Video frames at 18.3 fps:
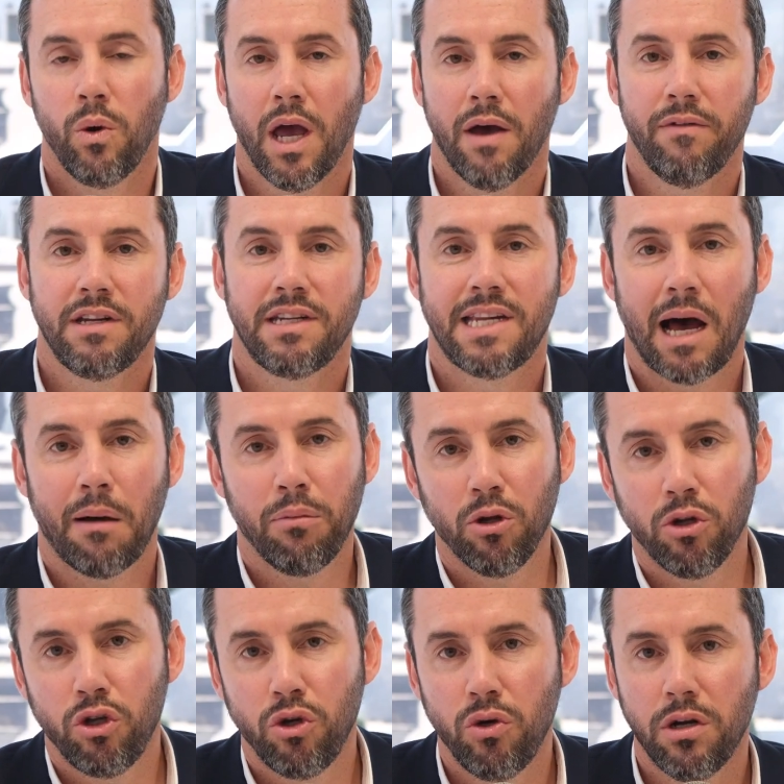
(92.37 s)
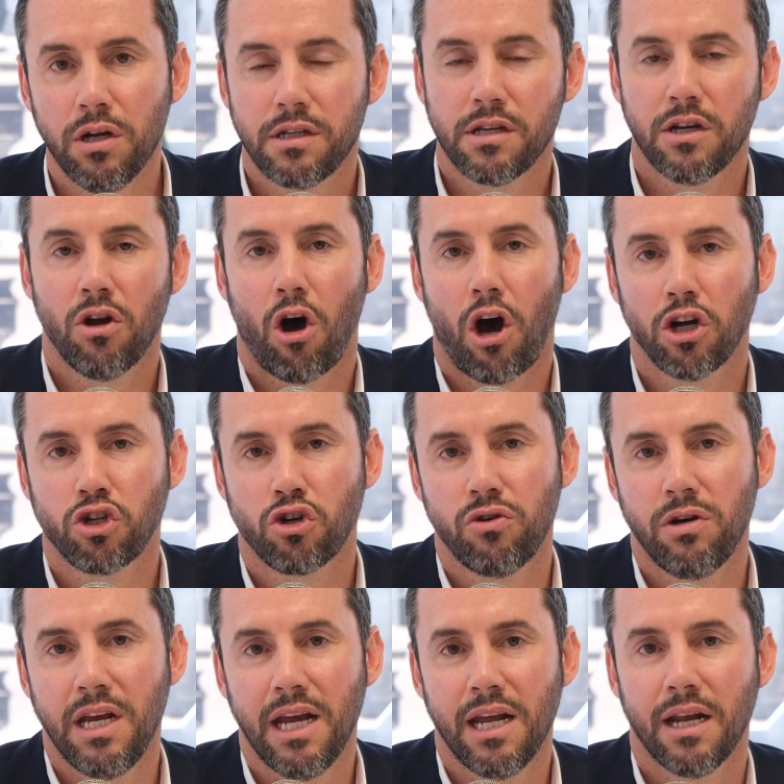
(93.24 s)
have a double unit in
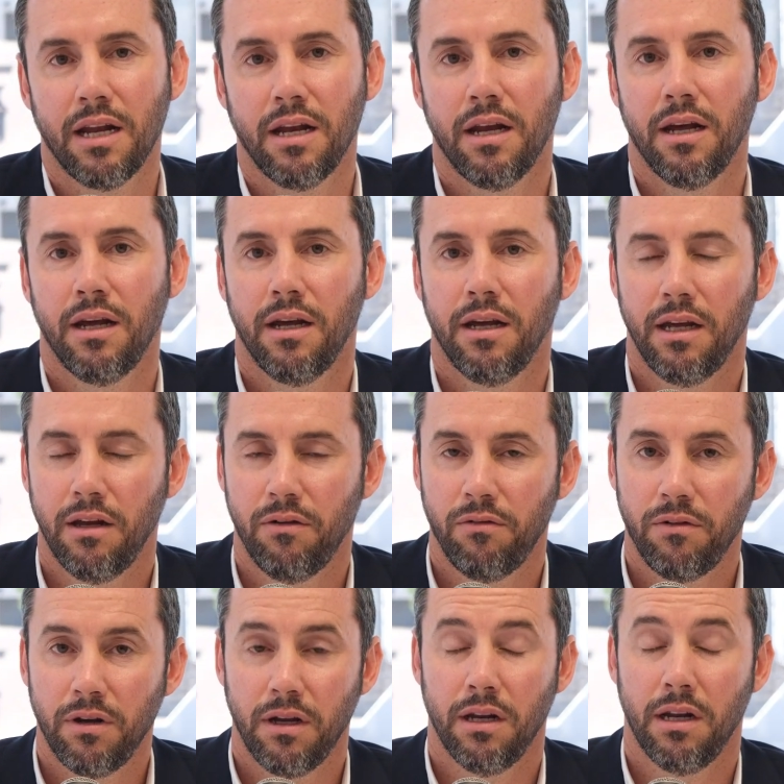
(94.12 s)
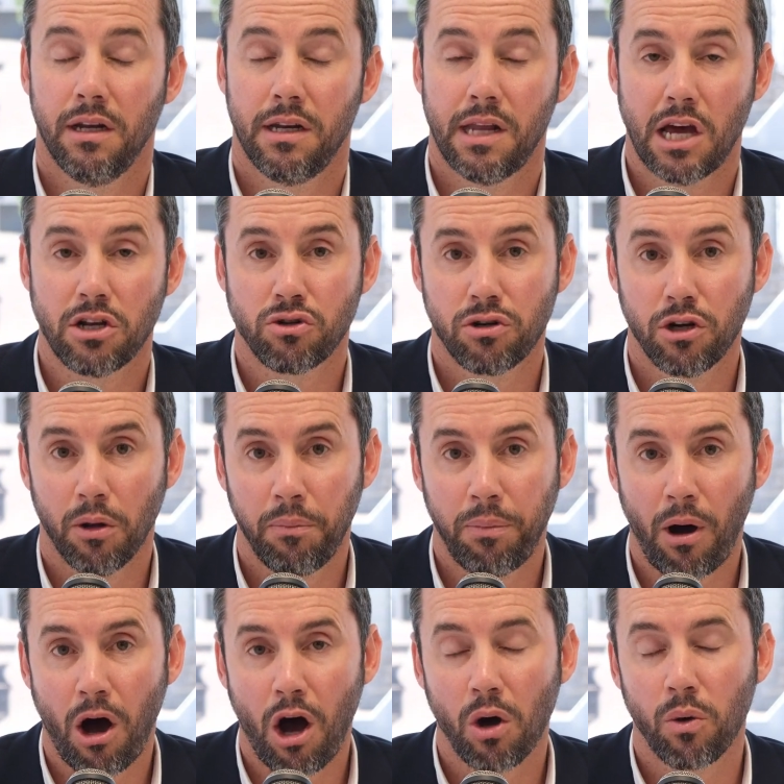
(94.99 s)
Ottery and in an industrial
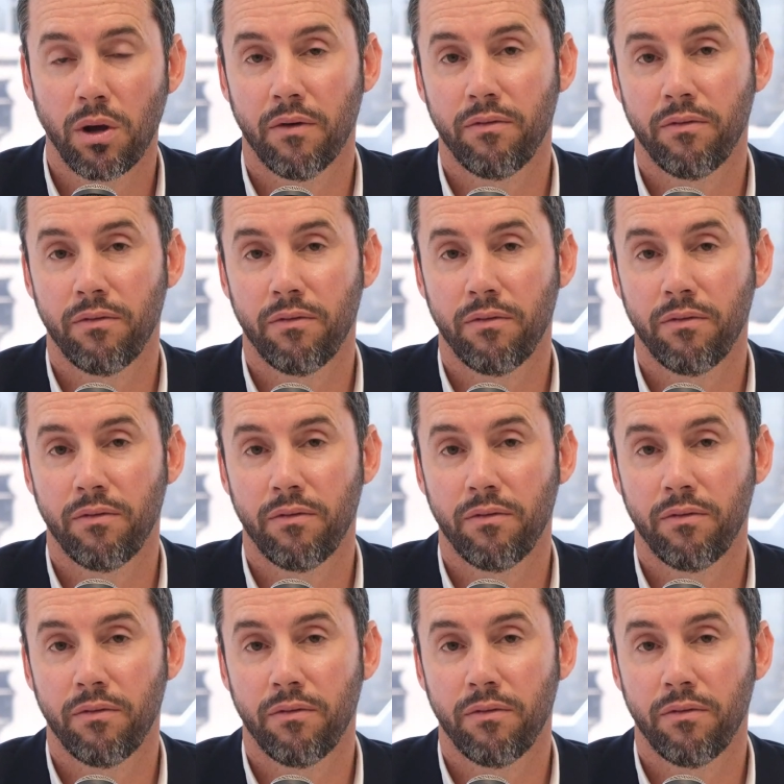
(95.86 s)
park.